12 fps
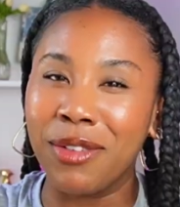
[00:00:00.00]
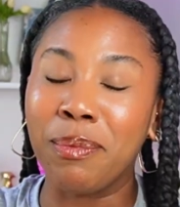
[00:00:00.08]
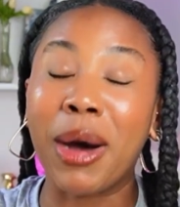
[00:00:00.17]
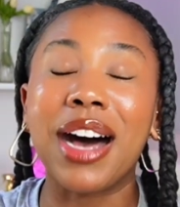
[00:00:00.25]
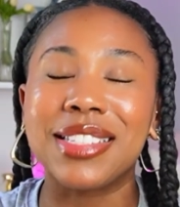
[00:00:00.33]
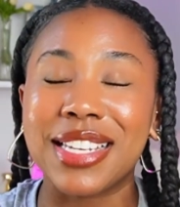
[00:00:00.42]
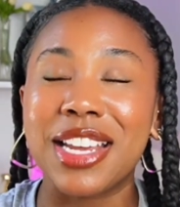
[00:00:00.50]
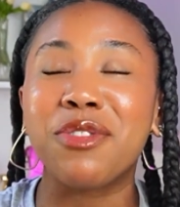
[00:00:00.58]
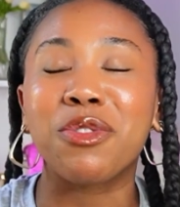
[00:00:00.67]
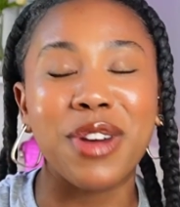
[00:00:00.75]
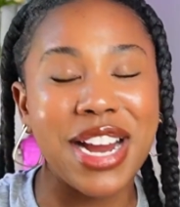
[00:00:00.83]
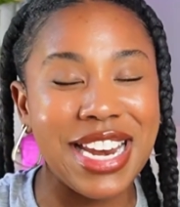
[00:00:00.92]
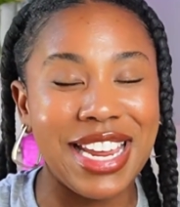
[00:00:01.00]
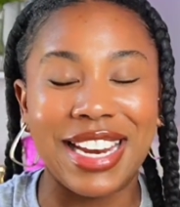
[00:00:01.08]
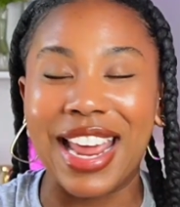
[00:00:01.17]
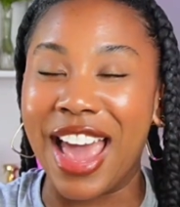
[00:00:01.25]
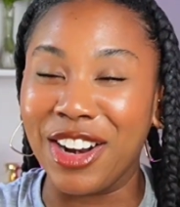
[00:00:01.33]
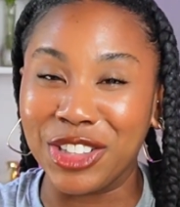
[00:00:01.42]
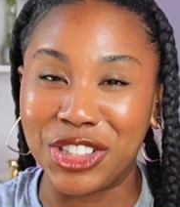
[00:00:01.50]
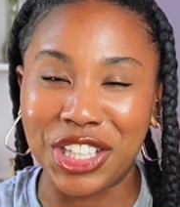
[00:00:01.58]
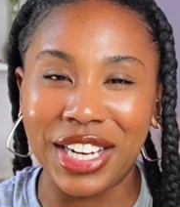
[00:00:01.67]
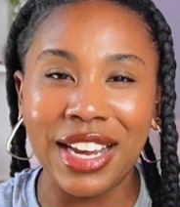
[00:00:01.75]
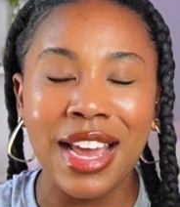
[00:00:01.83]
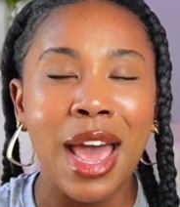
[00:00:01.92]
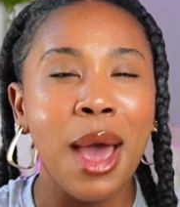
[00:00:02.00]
positive, radiant energy.